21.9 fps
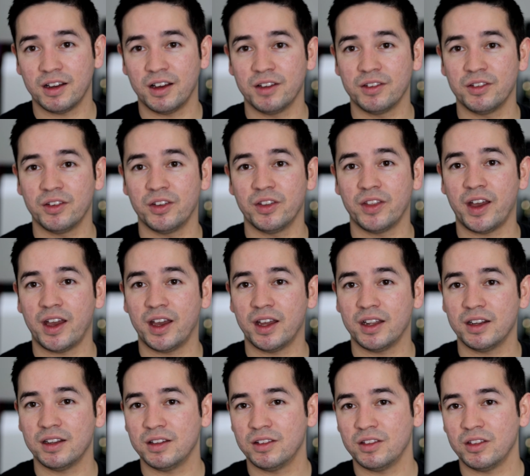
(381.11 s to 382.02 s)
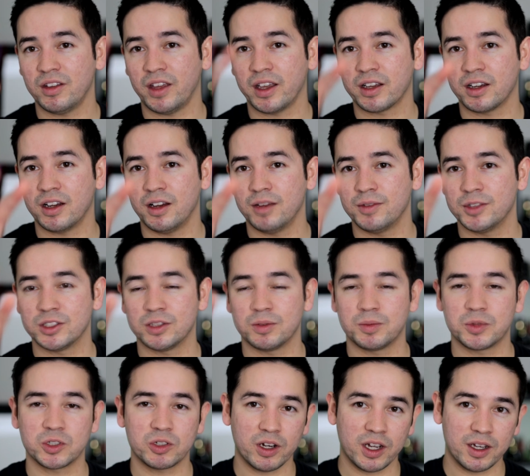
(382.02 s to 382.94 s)
Other than that, like, comment,
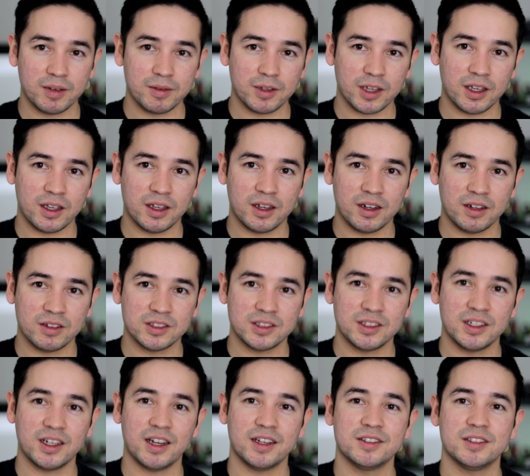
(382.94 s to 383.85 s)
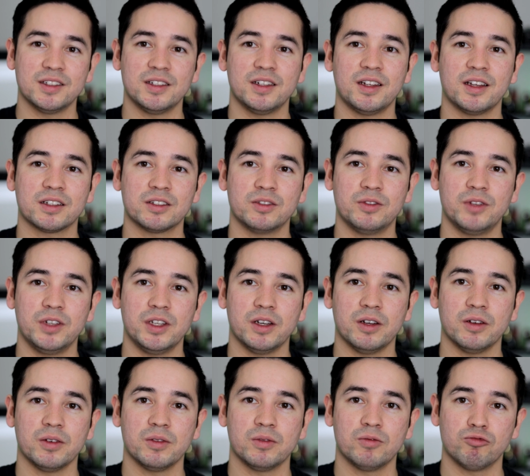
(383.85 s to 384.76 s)
subscribe, and I'll see you guys in the next
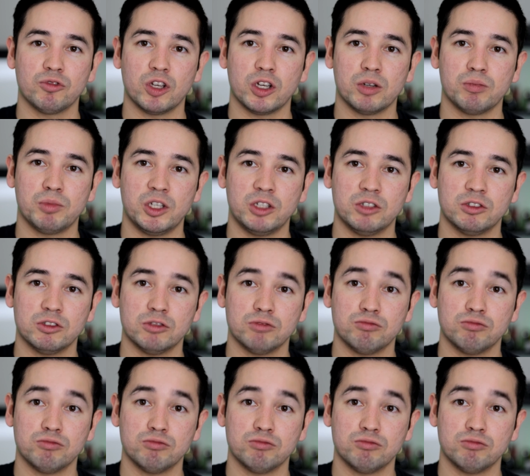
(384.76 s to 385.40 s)
video. All right, peace.